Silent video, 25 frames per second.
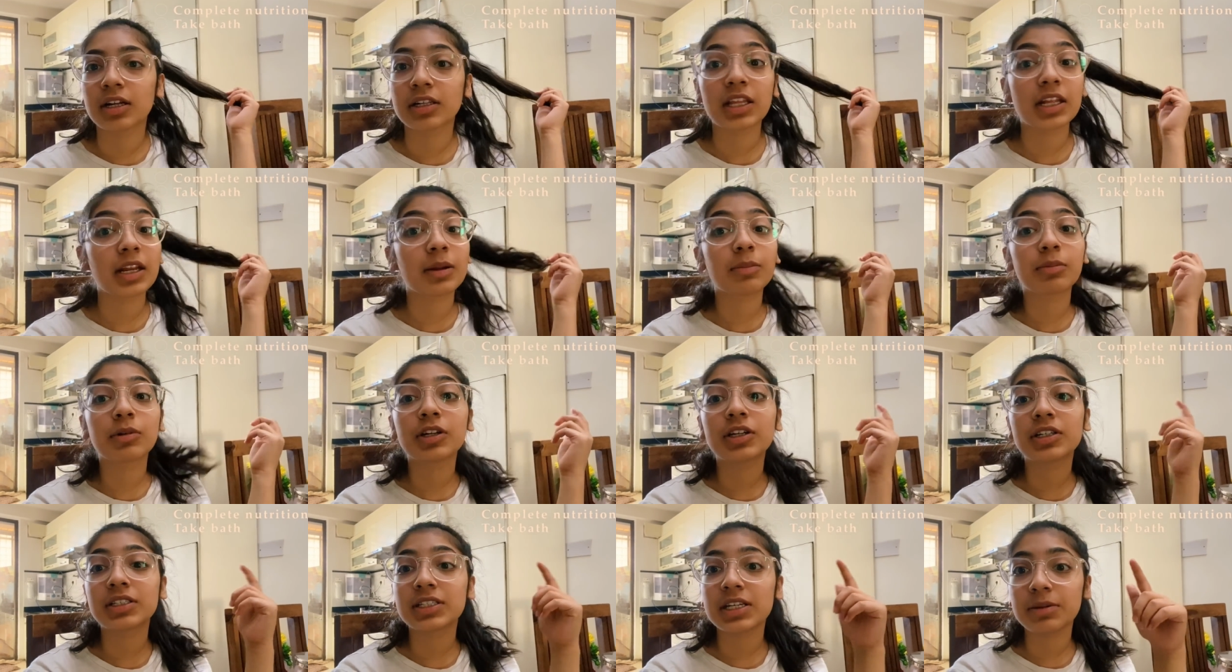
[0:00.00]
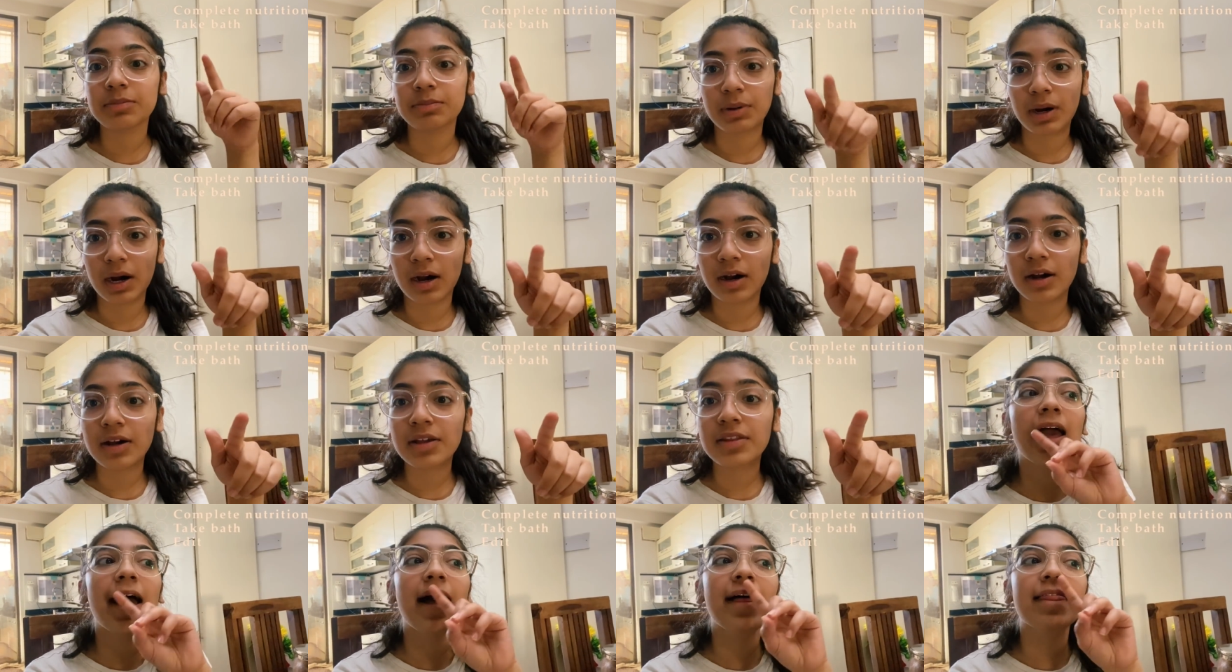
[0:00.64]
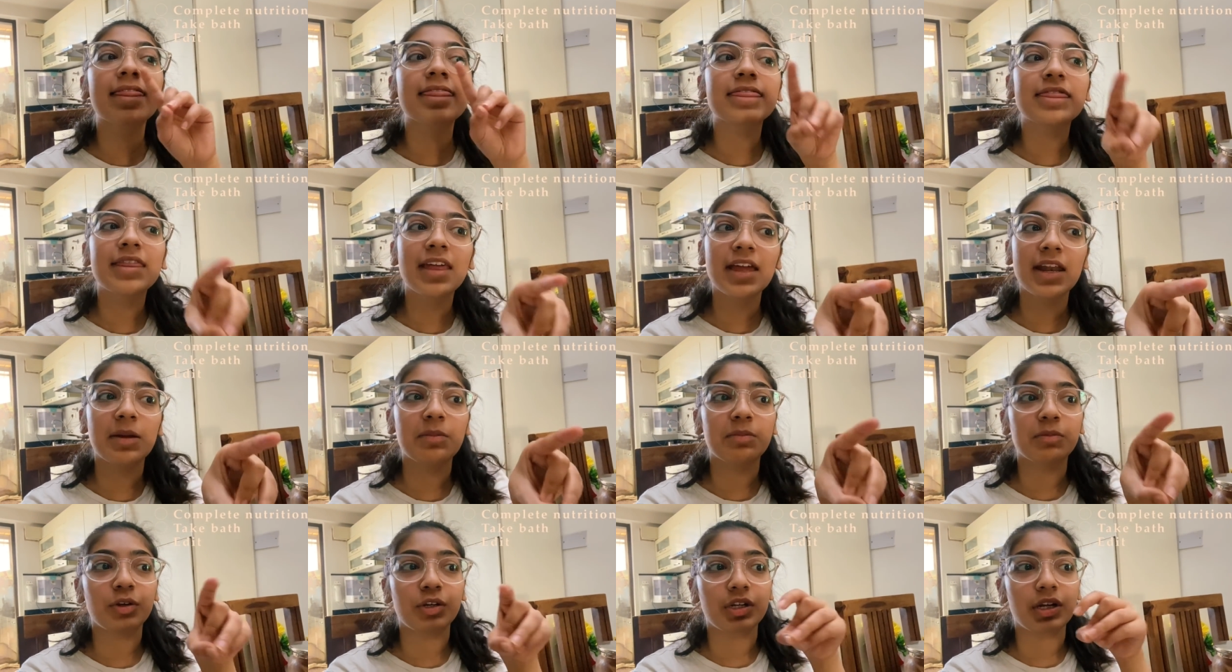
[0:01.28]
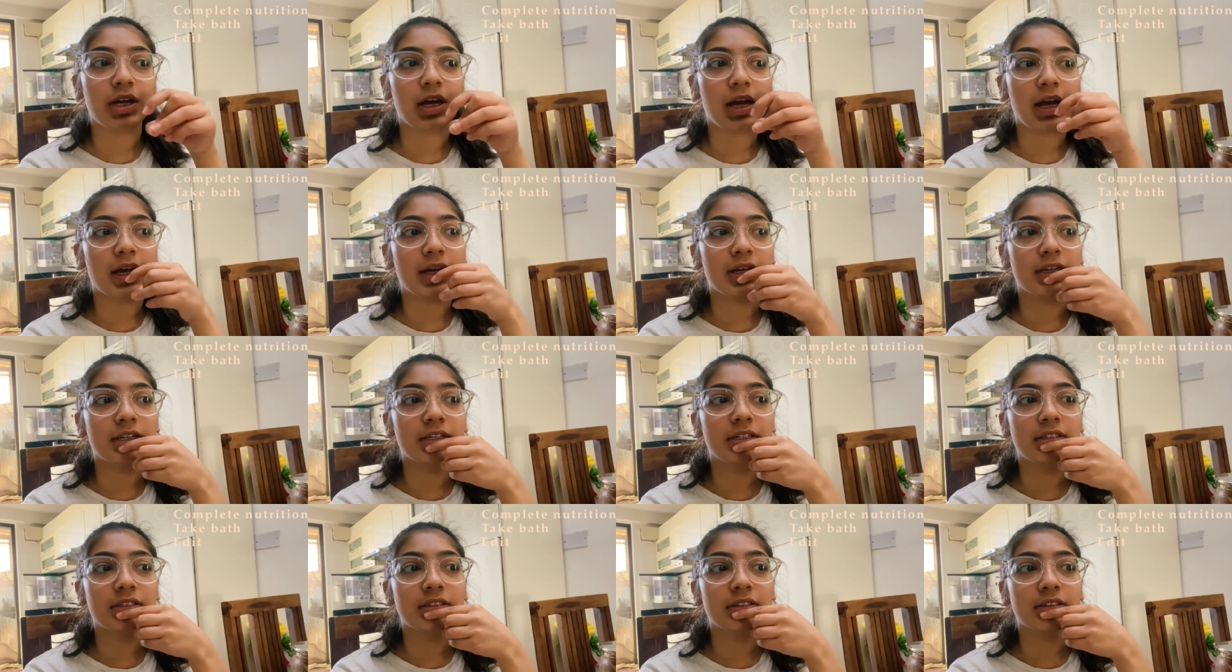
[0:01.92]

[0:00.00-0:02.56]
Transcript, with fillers: then I'm gonna take bath and then I'm gonna edit.